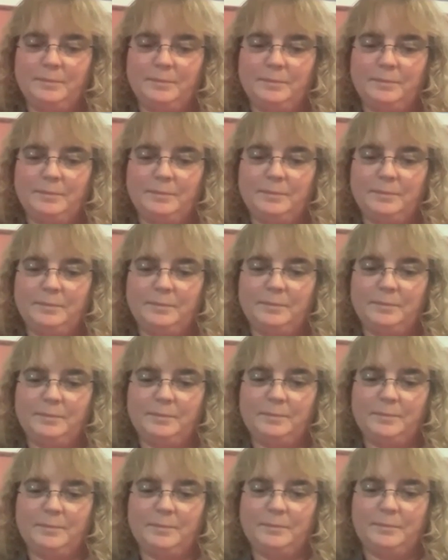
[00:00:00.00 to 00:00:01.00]

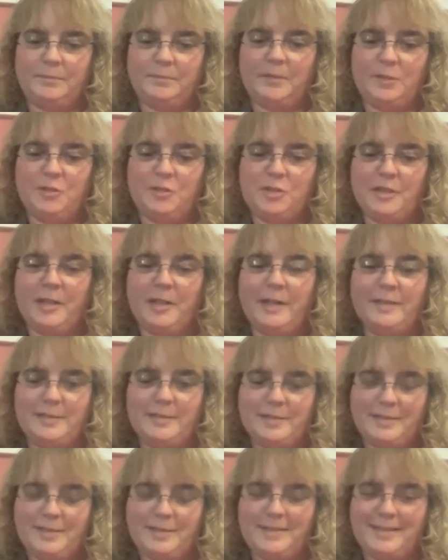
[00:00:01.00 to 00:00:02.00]

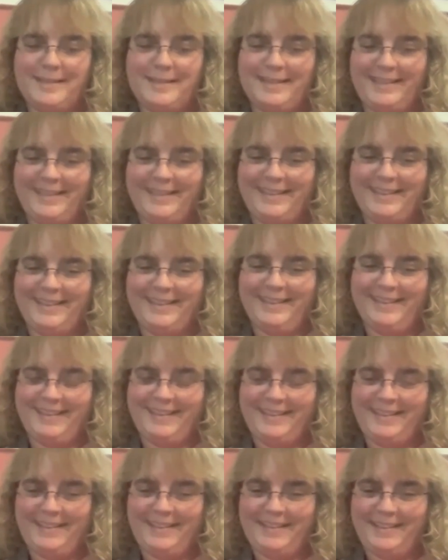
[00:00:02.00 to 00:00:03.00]

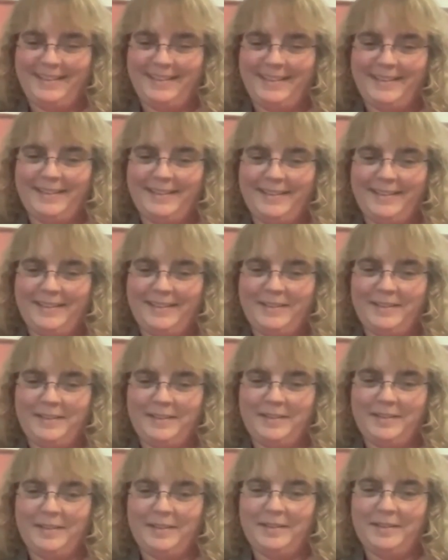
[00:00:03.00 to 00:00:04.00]

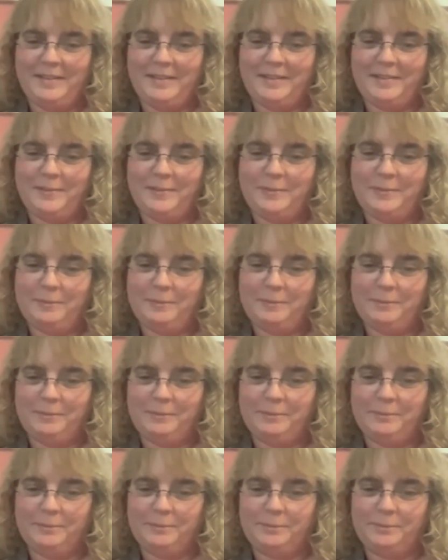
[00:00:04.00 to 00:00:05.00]

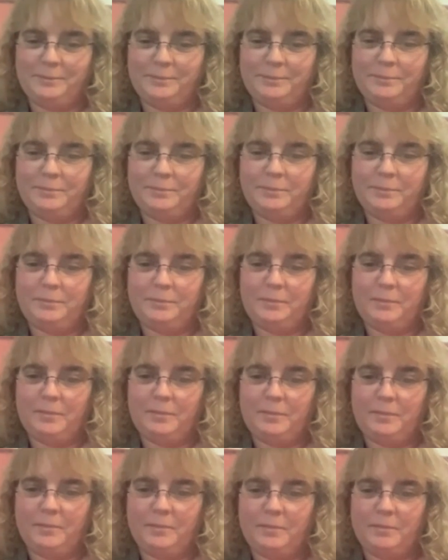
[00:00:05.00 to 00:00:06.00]

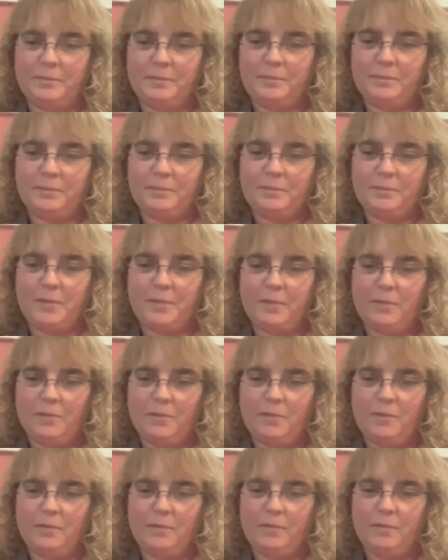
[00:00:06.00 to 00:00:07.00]

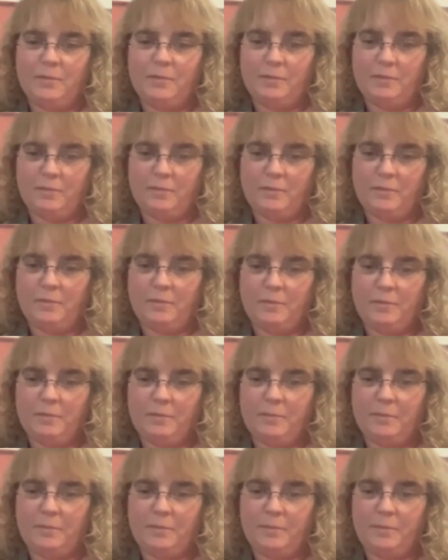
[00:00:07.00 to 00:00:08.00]
(silent)